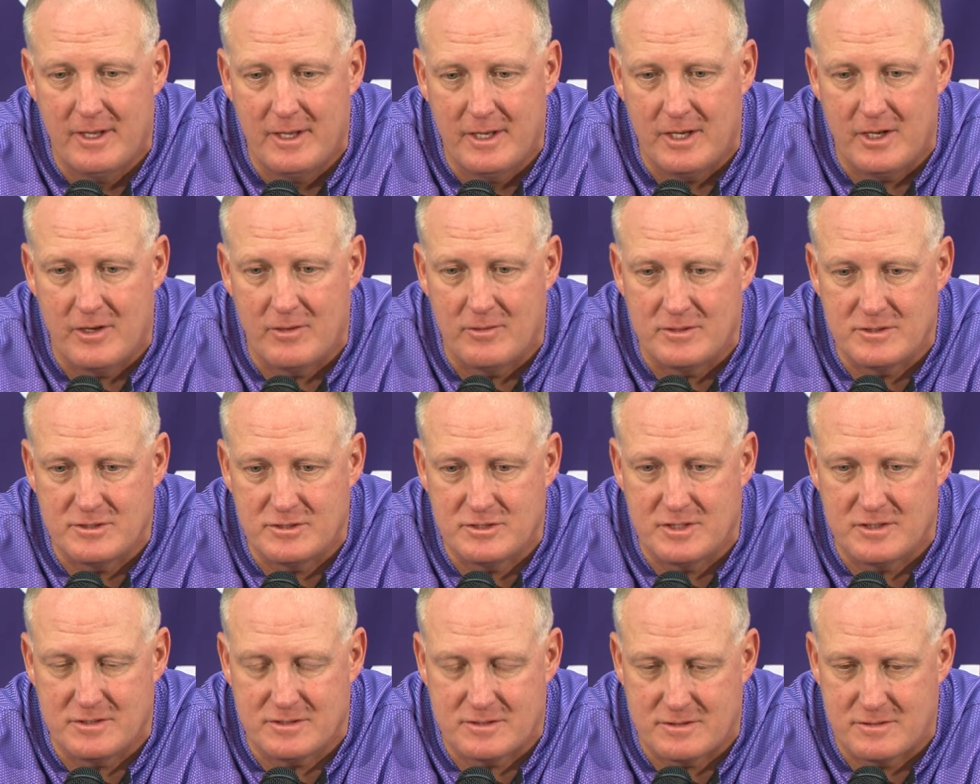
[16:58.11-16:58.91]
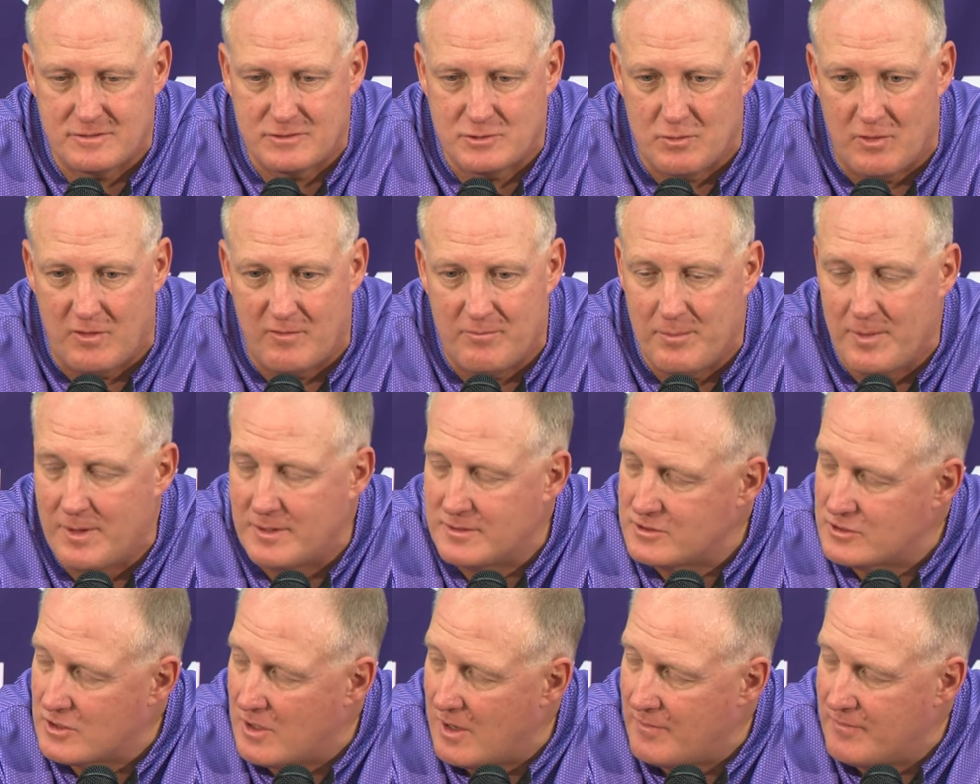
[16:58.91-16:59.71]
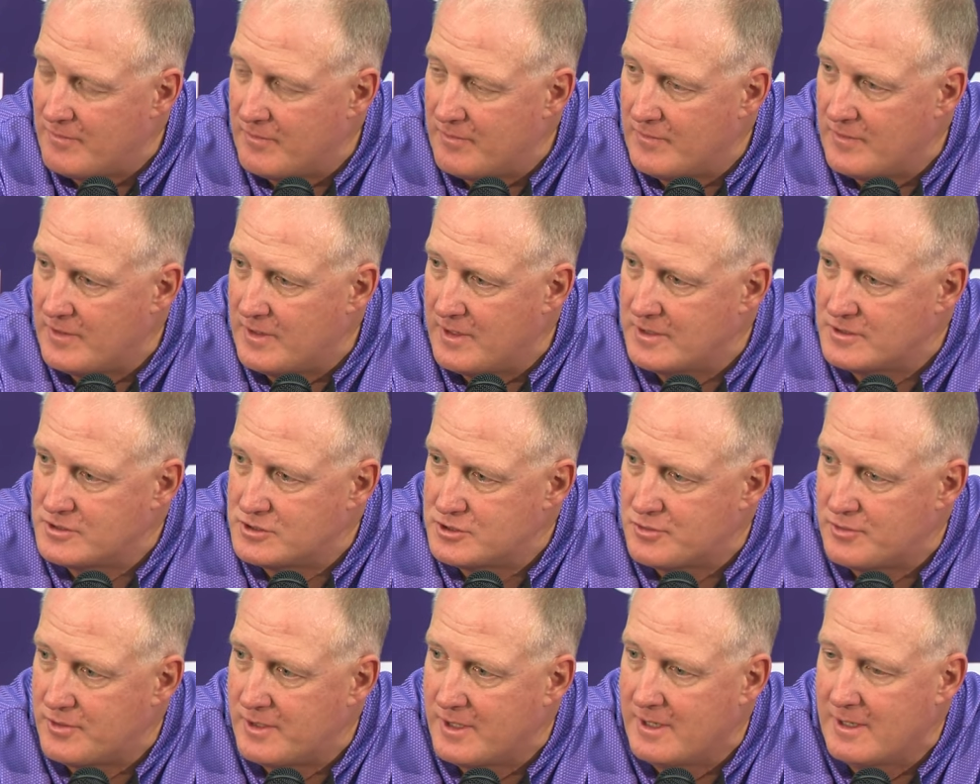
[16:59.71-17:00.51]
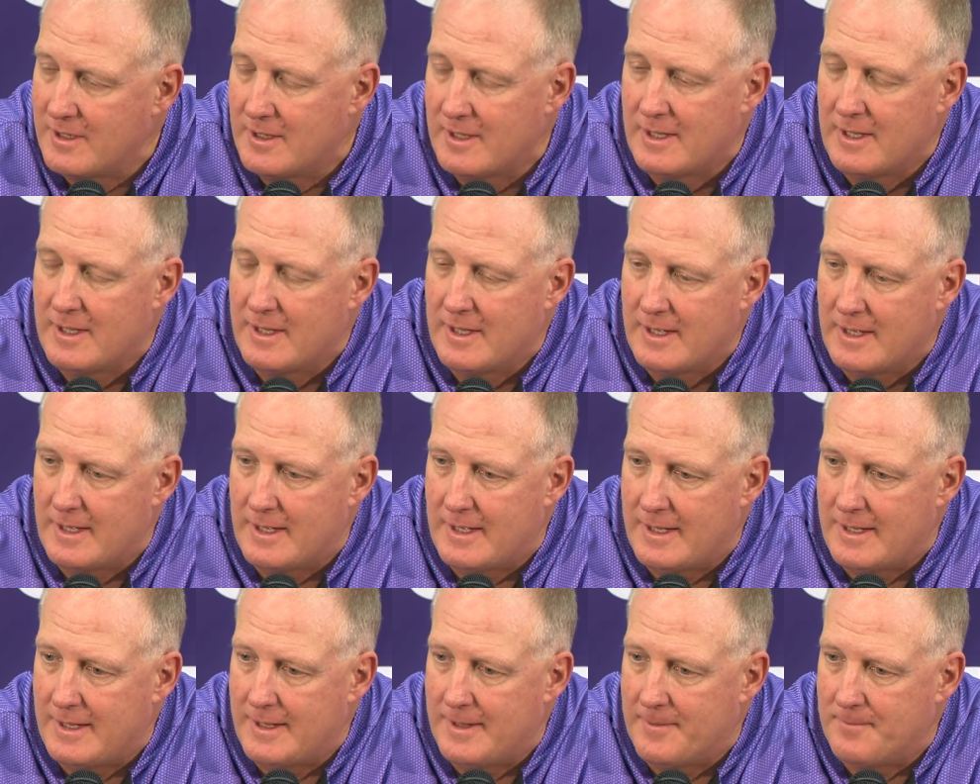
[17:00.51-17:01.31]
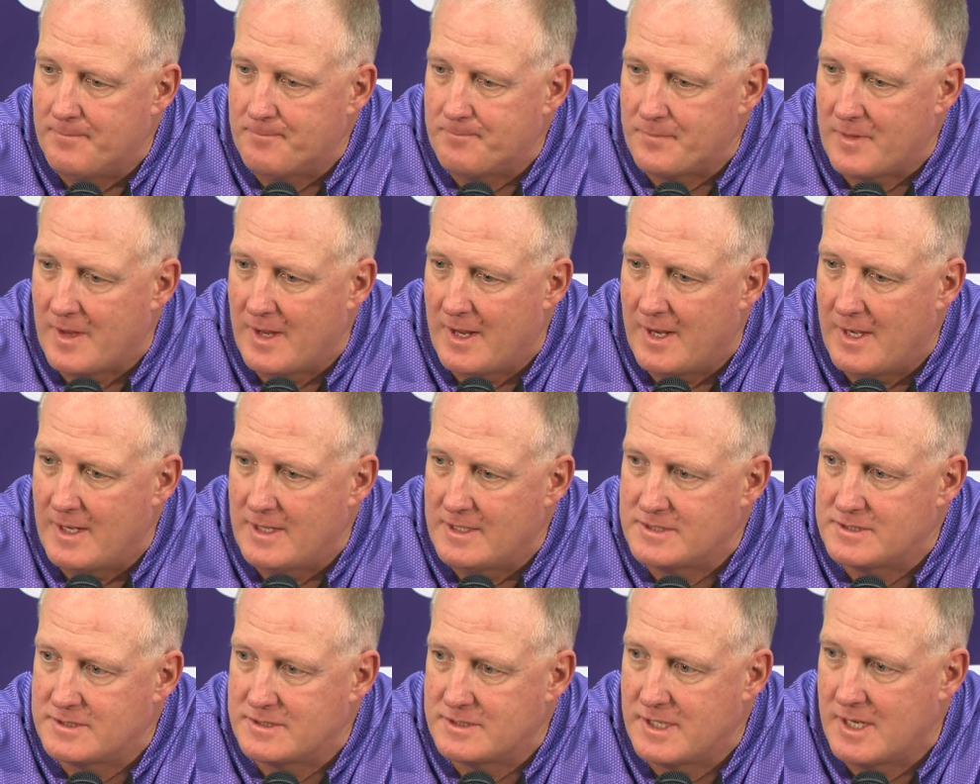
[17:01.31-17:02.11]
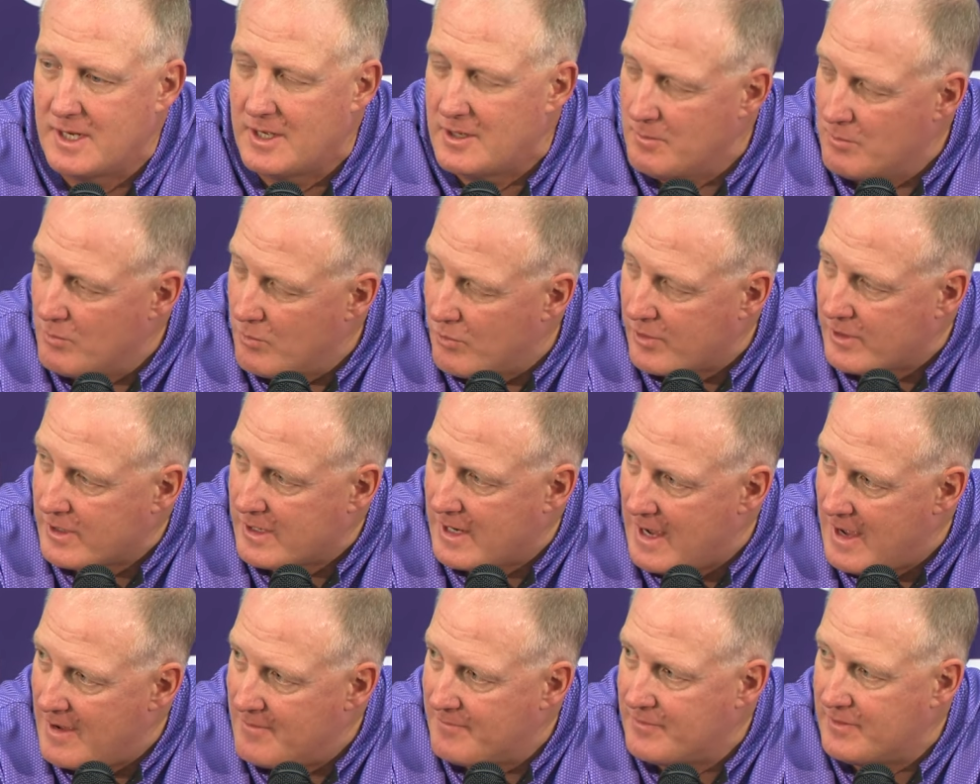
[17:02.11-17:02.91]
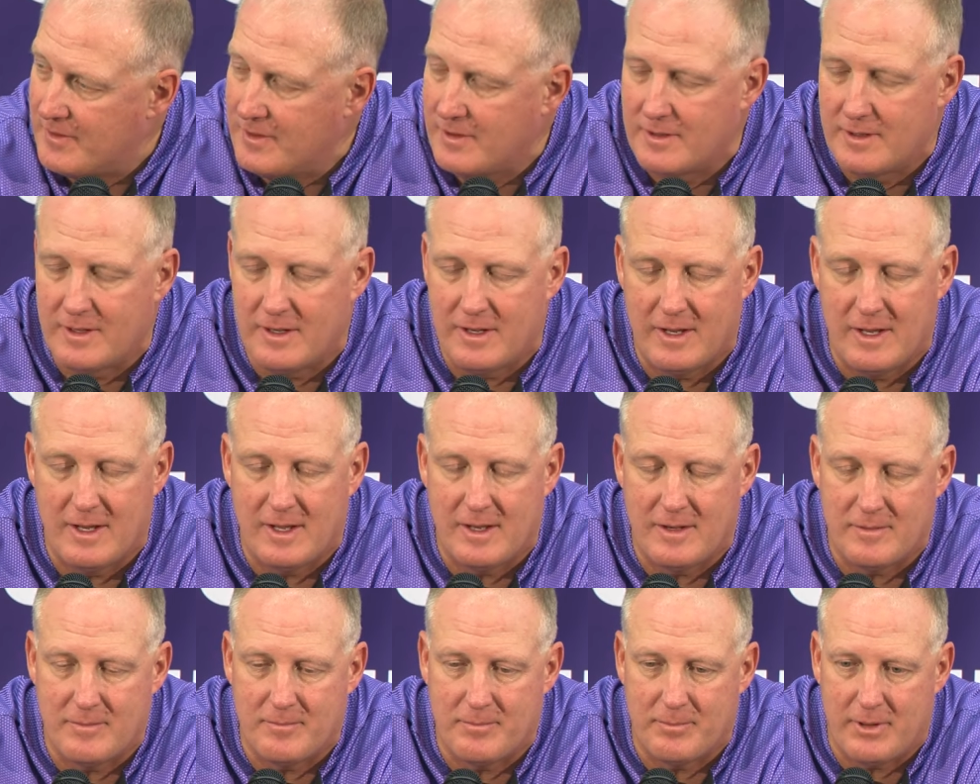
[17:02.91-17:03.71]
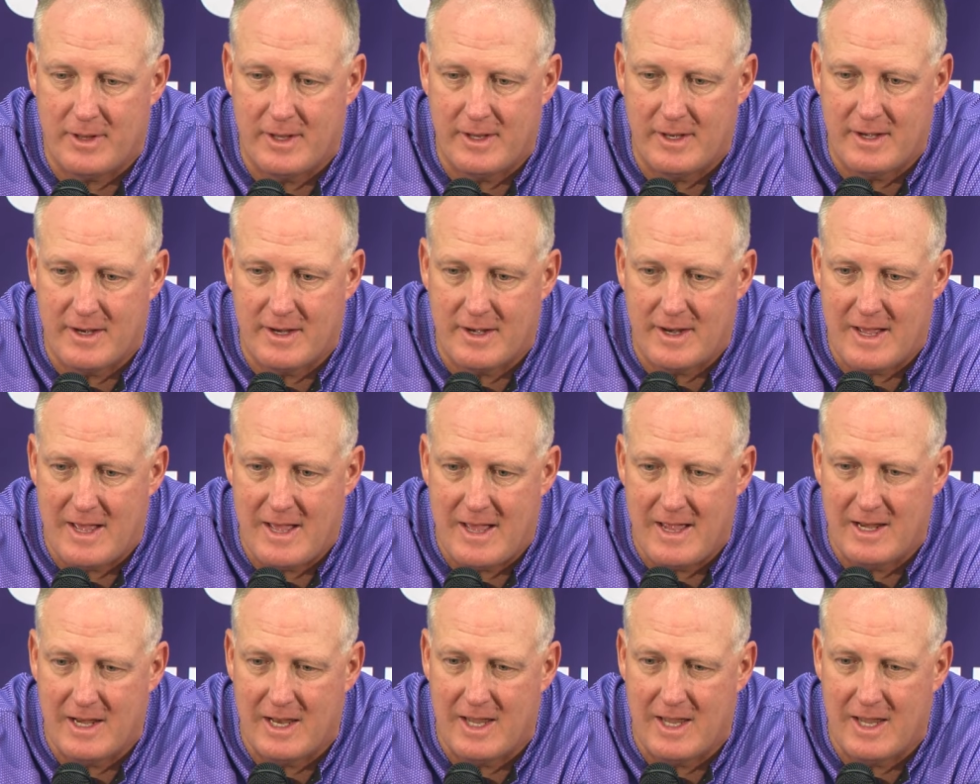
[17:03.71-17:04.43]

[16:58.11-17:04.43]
You know, he's just 12 months off of an injury, um, and he's getting more confident and playing at a high